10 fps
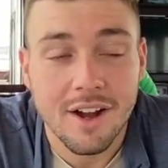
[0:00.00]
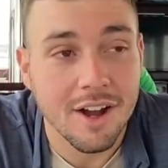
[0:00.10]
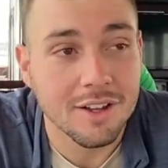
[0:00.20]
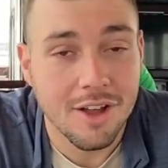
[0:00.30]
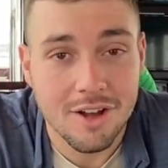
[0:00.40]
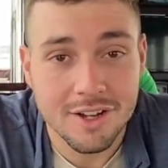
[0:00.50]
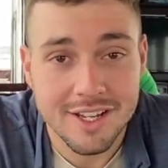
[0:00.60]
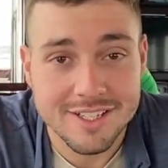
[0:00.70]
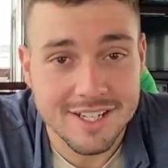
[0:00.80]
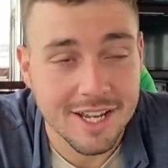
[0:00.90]
Ha Long
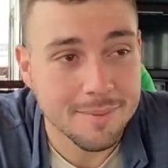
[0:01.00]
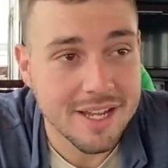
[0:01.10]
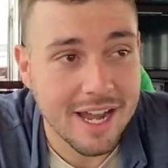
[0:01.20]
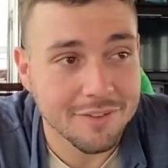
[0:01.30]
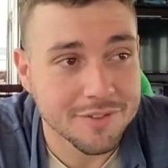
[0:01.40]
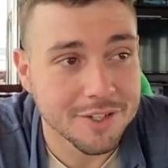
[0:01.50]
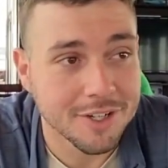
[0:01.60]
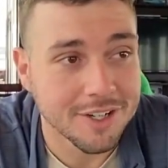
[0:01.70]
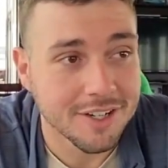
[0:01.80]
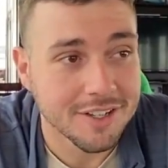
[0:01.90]
is named
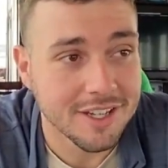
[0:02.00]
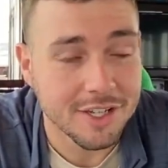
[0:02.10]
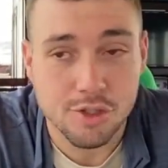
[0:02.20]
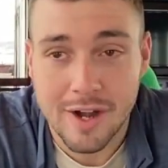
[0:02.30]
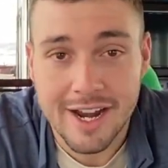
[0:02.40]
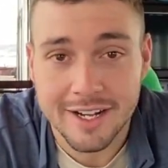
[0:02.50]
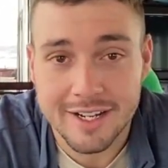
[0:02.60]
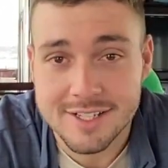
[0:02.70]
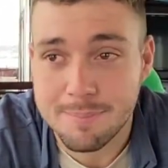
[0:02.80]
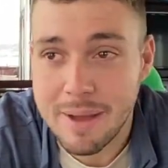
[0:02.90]
after the
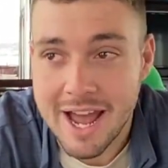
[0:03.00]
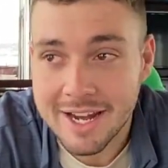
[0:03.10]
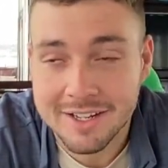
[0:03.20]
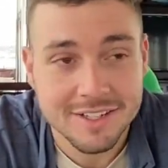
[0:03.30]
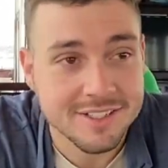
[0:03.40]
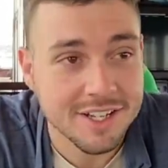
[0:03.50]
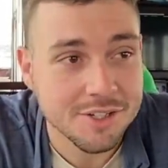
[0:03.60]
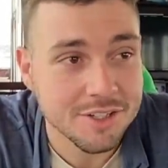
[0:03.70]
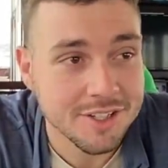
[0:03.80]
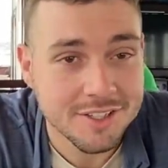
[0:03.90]
dragon's back,
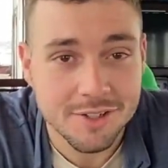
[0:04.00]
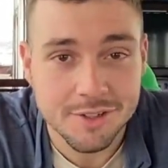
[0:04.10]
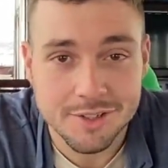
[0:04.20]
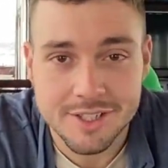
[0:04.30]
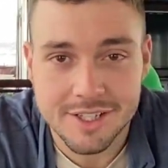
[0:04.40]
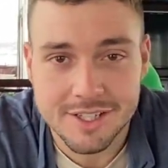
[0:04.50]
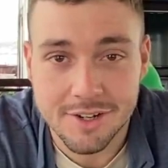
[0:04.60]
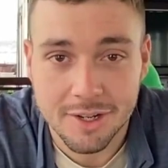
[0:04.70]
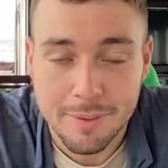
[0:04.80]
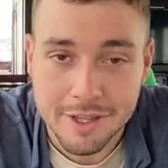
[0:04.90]
essentially. So you'll see these
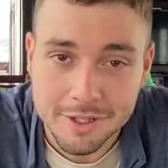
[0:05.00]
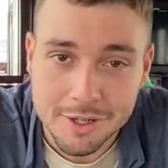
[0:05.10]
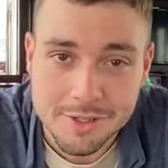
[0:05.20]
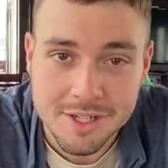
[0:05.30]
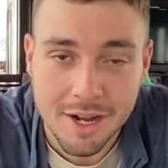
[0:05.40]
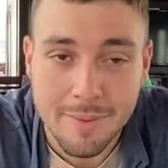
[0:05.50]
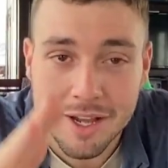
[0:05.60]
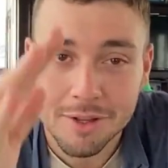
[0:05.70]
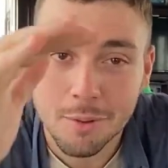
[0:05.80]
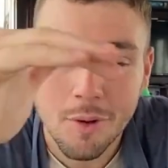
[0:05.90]
archipelagos come
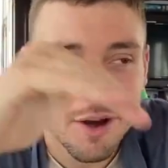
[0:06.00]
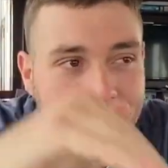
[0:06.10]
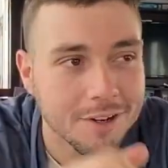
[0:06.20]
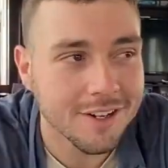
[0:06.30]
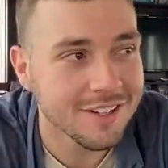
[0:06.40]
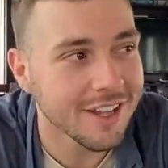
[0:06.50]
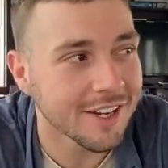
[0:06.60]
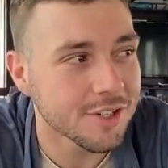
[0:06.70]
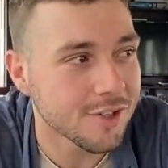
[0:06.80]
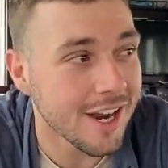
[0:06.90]
out of the water
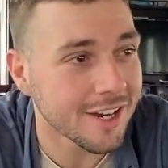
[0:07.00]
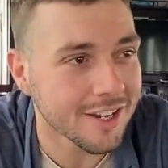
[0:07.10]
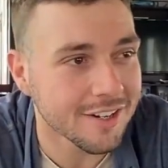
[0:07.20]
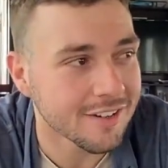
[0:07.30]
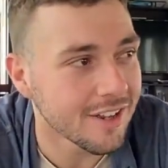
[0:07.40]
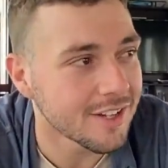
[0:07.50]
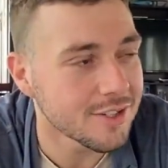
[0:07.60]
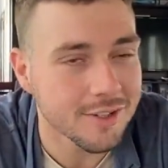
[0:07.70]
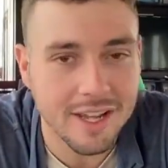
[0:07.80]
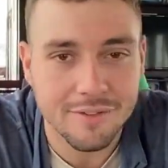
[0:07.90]
like a dragon. And
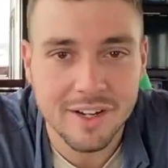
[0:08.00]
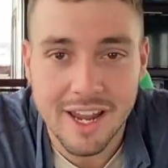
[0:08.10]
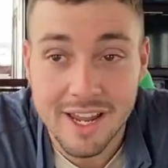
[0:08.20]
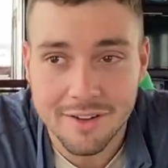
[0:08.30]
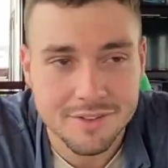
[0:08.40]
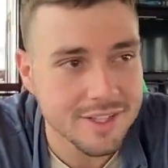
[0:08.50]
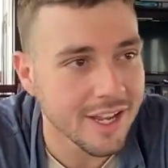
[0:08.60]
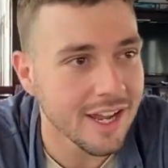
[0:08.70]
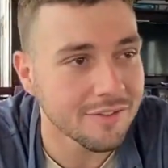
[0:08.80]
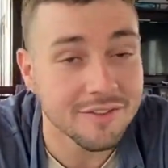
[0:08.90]
so they have caves,
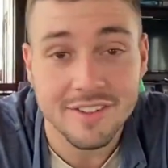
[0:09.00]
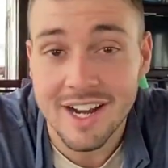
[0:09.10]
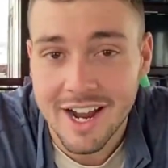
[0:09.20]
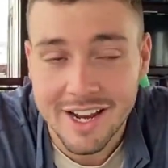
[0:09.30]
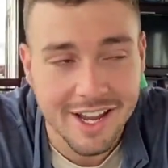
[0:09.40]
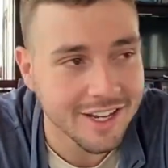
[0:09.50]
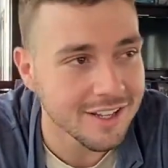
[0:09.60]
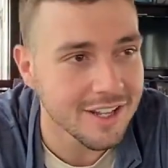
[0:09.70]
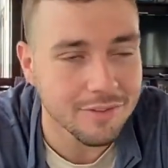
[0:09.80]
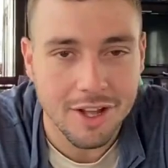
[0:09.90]
they have
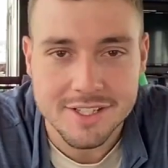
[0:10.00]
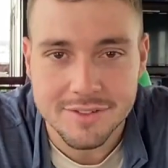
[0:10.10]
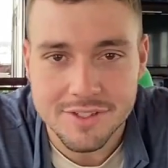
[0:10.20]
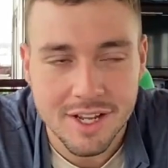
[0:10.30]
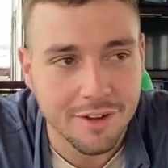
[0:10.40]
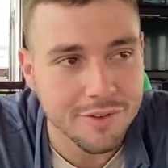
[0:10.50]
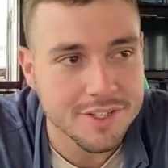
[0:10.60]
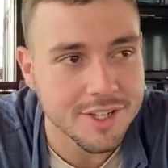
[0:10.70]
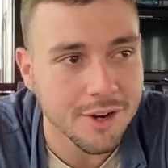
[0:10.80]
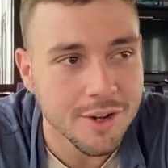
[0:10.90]
kayaking, they have lots of stuff. And
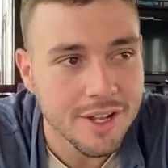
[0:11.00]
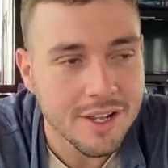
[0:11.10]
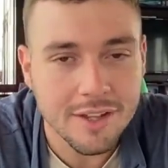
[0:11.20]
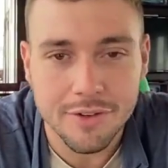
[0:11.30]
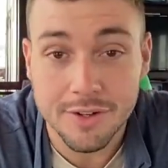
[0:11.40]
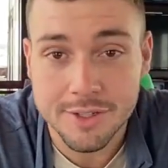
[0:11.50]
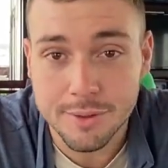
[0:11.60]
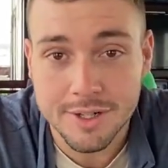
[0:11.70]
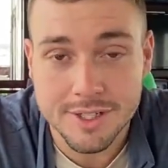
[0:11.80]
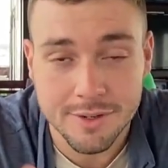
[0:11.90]
so if you're a
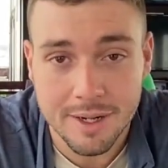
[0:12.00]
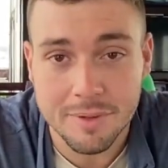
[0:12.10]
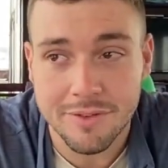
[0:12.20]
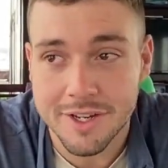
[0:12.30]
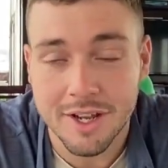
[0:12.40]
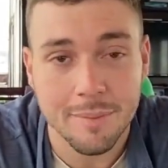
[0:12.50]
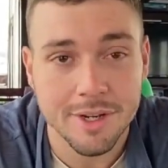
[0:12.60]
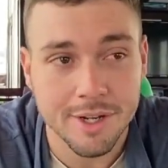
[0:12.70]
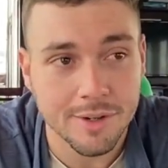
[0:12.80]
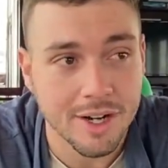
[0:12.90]
tourist and you come to Vietnam and
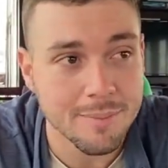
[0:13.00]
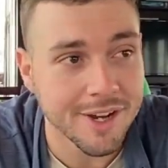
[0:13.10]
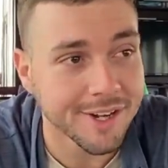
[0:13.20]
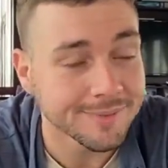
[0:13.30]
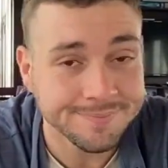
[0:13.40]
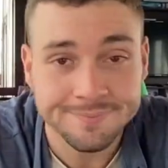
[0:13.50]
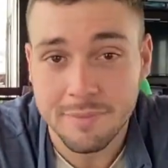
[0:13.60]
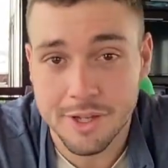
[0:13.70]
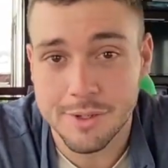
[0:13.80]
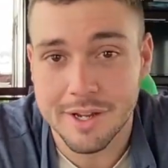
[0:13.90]
you don't come here,
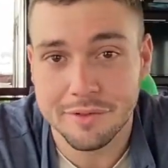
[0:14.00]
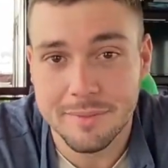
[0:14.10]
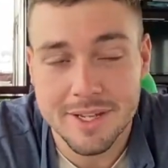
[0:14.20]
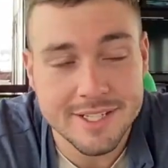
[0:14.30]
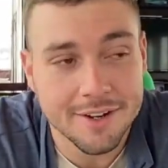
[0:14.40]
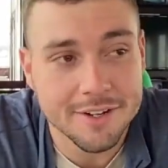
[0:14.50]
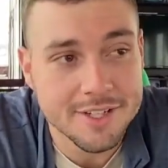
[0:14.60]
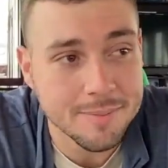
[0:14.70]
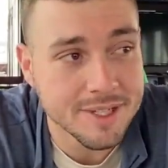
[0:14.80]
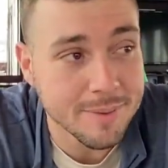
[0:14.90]
you definitely missed out on
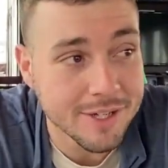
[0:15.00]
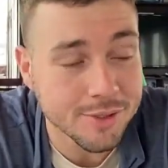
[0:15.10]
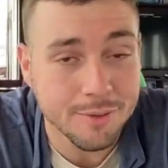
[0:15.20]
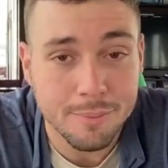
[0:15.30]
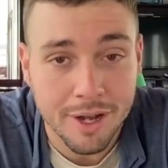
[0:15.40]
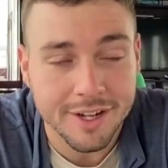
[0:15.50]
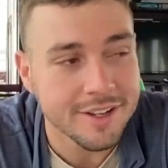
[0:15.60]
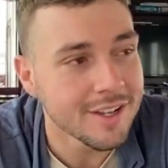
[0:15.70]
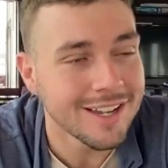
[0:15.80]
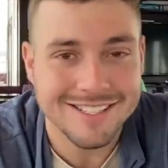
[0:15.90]
something special. But
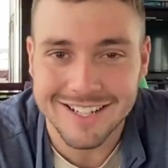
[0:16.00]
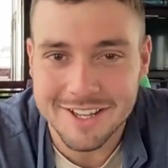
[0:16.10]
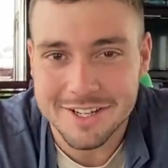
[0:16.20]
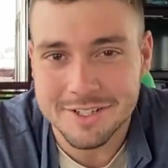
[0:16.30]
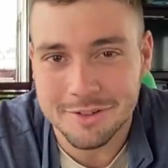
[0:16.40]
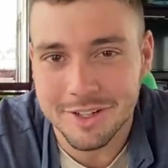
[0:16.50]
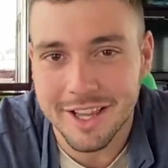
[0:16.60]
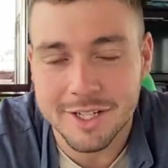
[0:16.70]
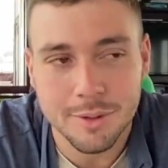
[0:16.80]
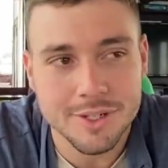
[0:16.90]
as a guy that doesn't really
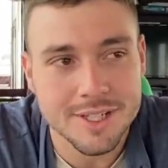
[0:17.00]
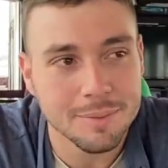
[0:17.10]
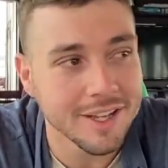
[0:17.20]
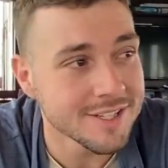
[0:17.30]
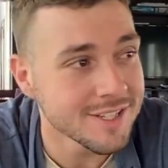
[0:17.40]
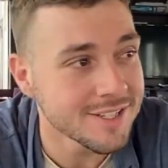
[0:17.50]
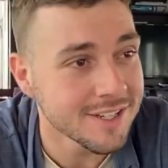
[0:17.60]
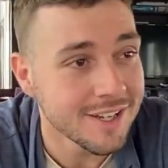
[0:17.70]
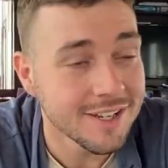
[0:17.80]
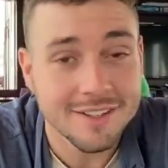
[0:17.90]
like touristy places,
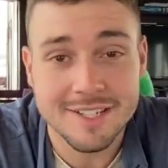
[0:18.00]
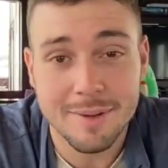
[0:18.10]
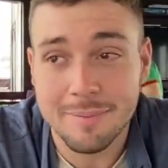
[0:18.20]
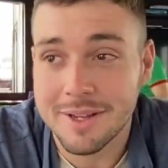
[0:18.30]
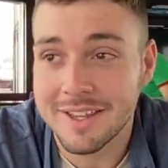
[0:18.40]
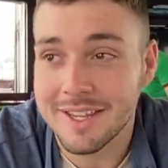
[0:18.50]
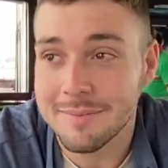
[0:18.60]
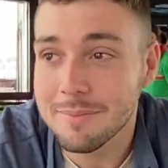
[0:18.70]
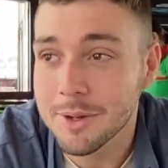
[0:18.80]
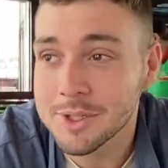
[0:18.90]
this might be
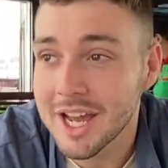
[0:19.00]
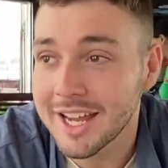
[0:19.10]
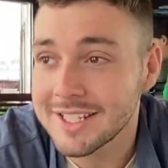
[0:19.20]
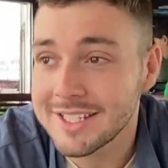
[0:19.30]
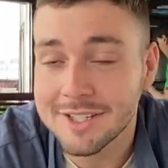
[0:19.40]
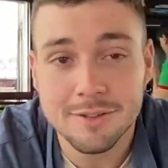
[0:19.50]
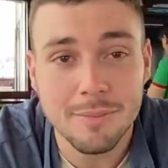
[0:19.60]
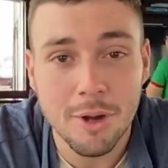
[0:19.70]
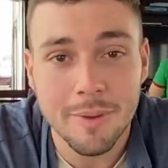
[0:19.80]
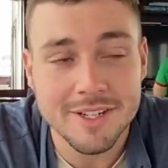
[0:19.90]
the most ideal
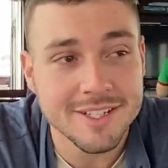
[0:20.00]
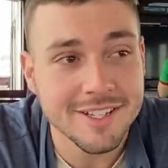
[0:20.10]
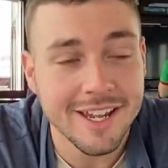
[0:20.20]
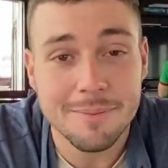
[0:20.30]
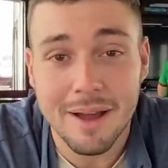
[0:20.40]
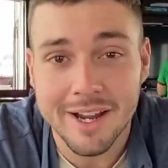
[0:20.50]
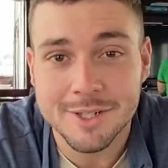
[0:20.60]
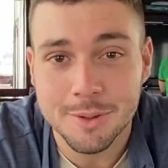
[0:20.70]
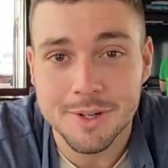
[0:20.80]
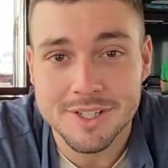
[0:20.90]
moment in my
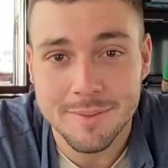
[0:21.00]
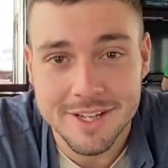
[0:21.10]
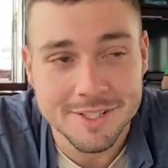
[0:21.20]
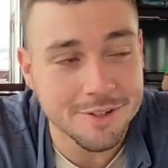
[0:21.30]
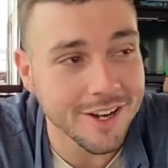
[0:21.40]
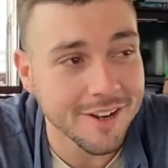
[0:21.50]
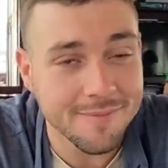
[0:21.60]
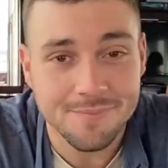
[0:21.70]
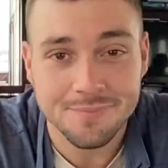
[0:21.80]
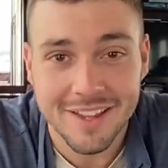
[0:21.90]
tourism history.
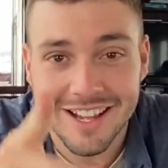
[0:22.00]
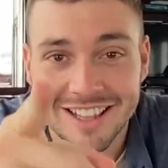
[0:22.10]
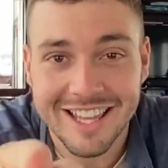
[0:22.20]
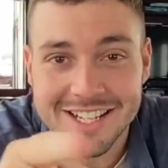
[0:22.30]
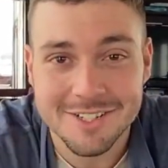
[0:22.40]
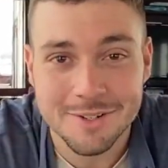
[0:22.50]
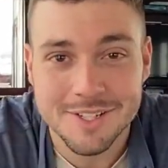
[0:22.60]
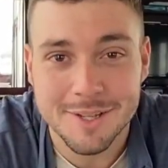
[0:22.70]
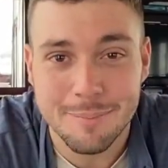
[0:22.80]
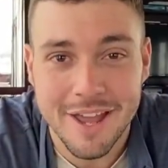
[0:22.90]
Let's go
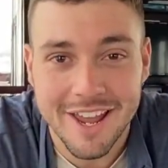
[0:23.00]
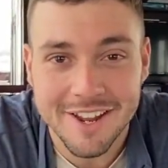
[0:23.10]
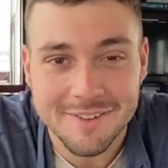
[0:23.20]
see the bay.